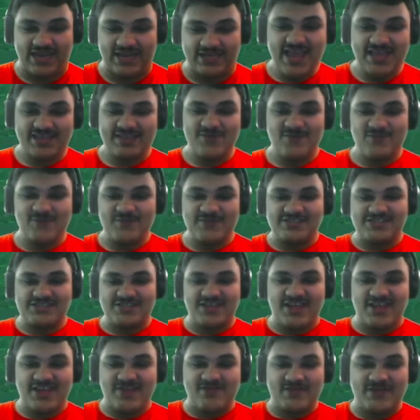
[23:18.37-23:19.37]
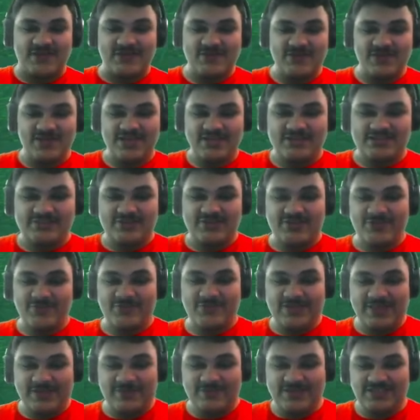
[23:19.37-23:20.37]
it. Thank you, Mr. Hero. So there
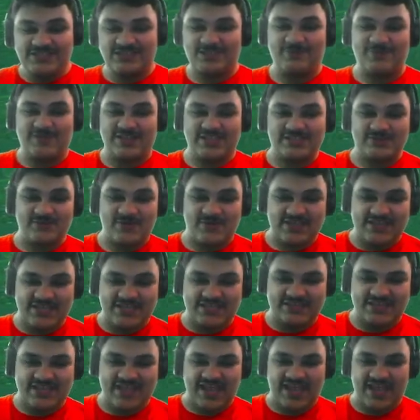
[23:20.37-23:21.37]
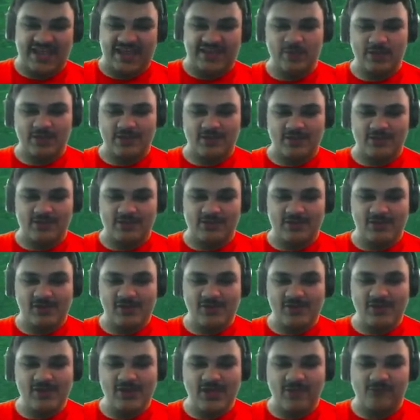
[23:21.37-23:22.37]
really was a big swirly thing. But
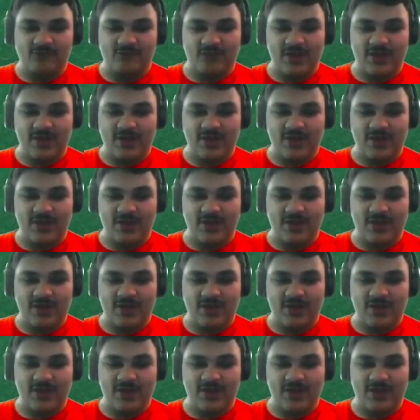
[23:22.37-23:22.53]
you know that